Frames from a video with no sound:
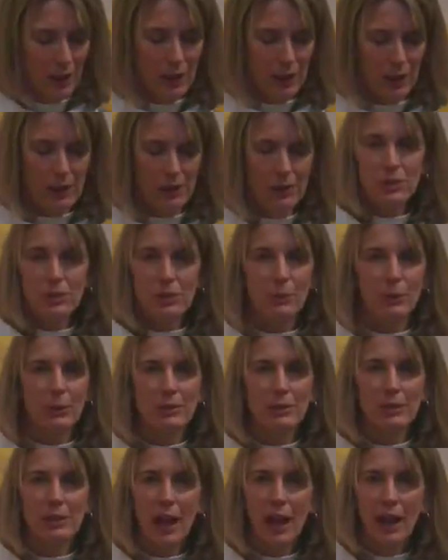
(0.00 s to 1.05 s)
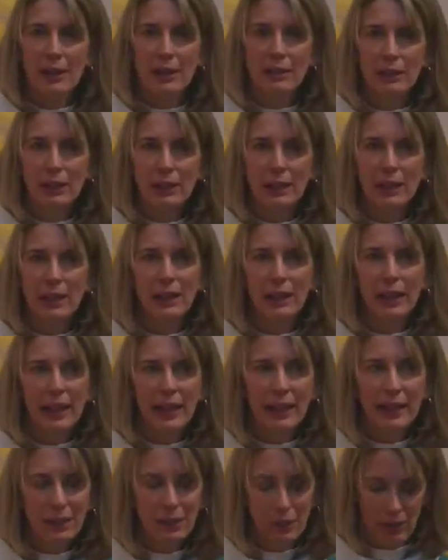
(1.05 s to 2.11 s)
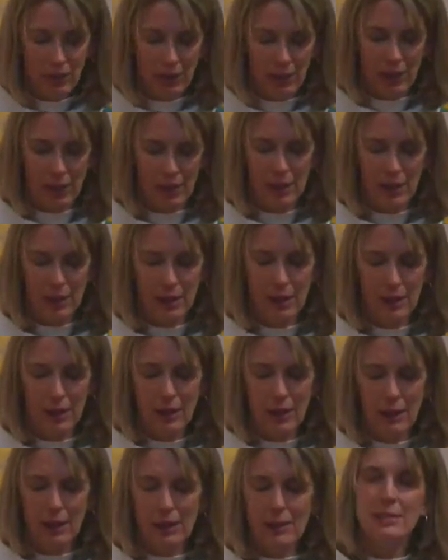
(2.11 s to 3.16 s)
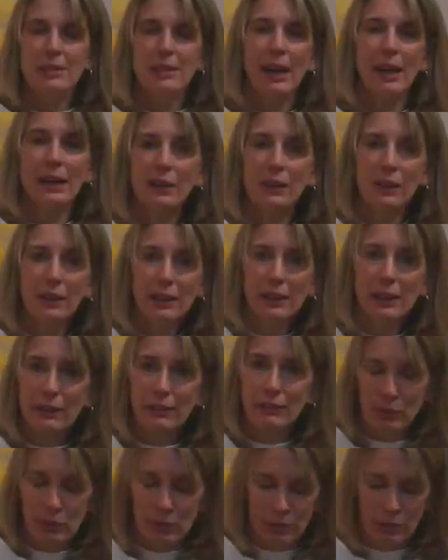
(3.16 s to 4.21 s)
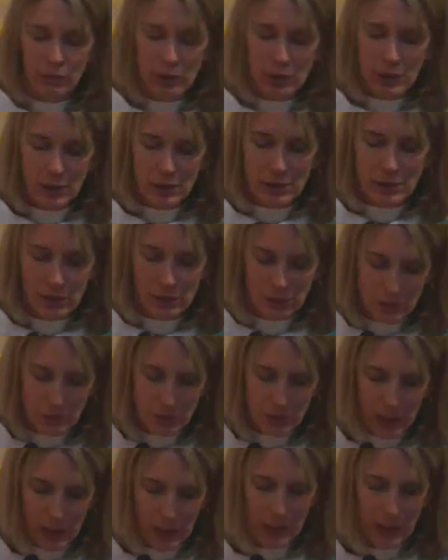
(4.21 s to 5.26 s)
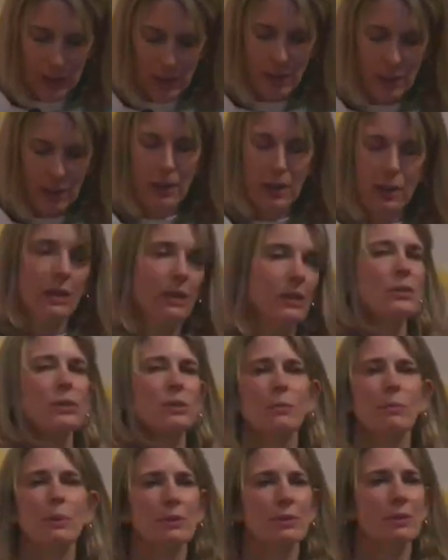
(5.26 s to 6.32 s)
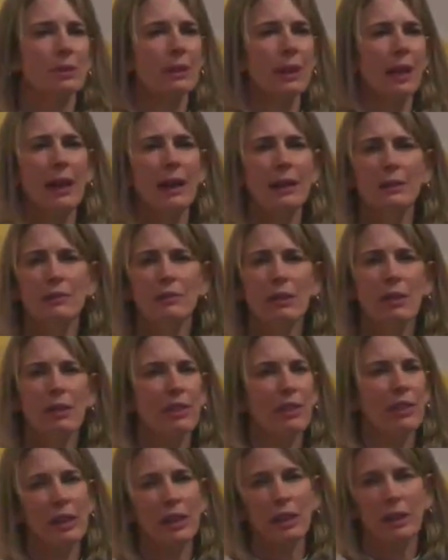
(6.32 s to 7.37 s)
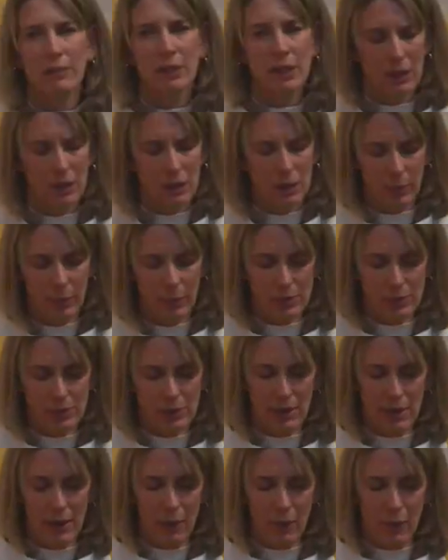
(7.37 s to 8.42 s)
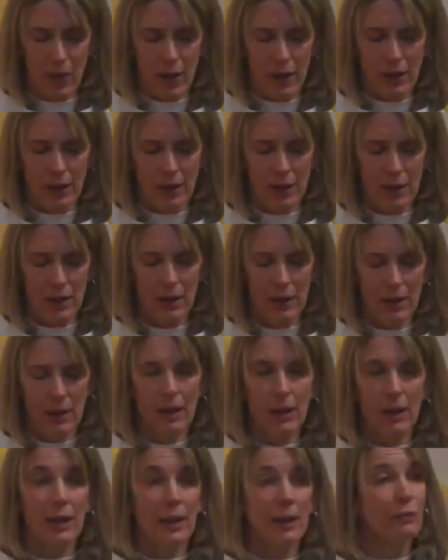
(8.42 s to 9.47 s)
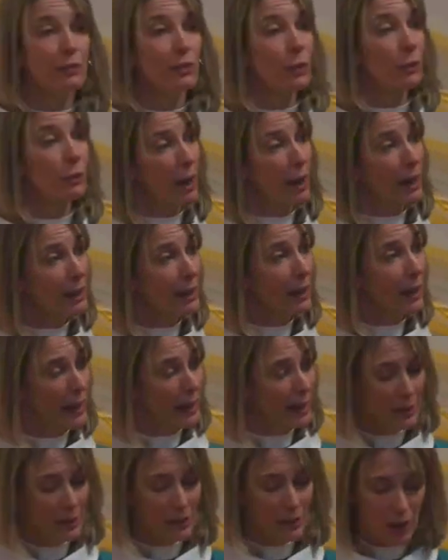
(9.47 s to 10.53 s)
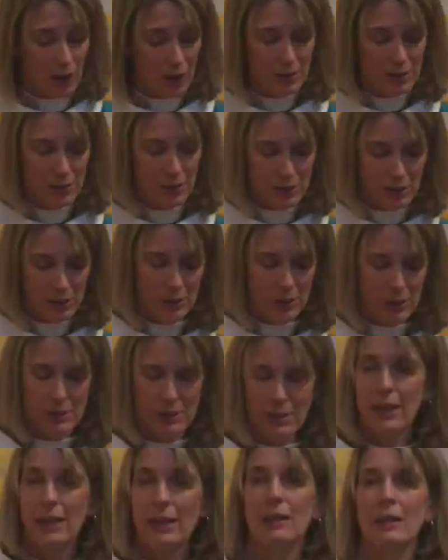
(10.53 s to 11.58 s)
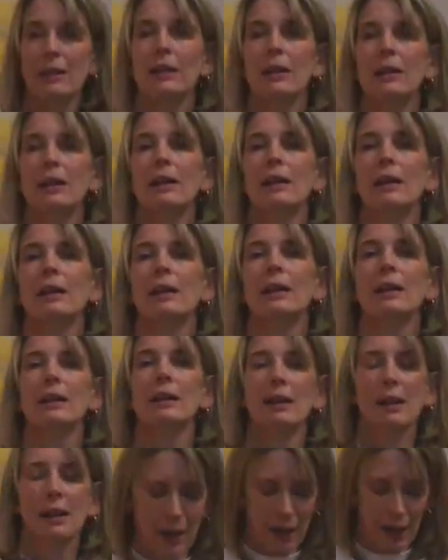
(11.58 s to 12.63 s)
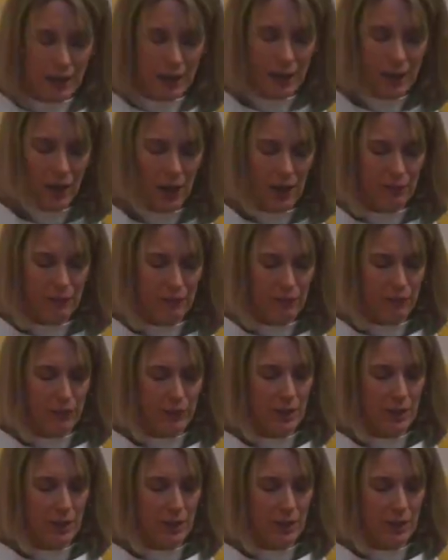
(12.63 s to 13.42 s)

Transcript: You're supposed to not even get angry. It's not good enough to avoid adultery. You're supposed to not even think of another person that way. And if your right hand causes you to sin, cut it off.